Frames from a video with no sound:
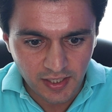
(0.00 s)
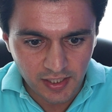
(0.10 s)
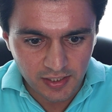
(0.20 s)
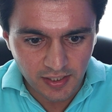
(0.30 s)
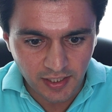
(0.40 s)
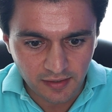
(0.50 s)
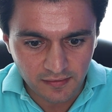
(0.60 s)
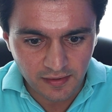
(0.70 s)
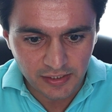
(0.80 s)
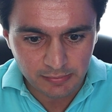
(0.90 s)
and I can
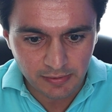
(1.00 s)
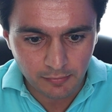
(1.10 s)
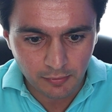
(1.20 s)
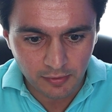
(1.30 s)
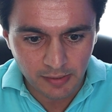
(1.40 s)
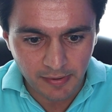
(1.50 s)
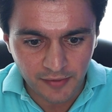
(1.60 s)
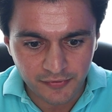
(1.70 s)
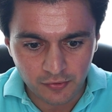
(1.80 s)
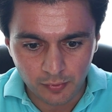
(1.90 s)
see a little bit more
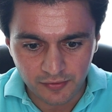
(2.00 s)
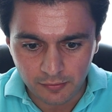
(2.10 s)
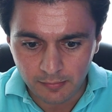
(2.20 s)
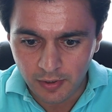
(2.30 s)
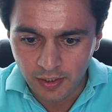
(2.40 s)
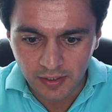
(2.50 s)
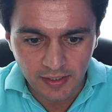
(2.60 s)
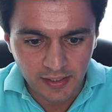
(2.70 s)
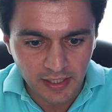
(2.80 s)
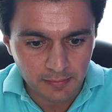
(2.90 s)
about this was a
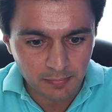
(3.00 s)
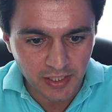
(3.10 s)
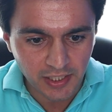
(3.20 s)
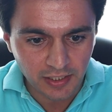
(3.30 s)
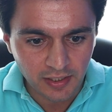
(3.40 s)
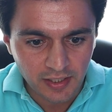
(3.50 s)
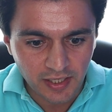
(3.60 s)
remarketing campaign,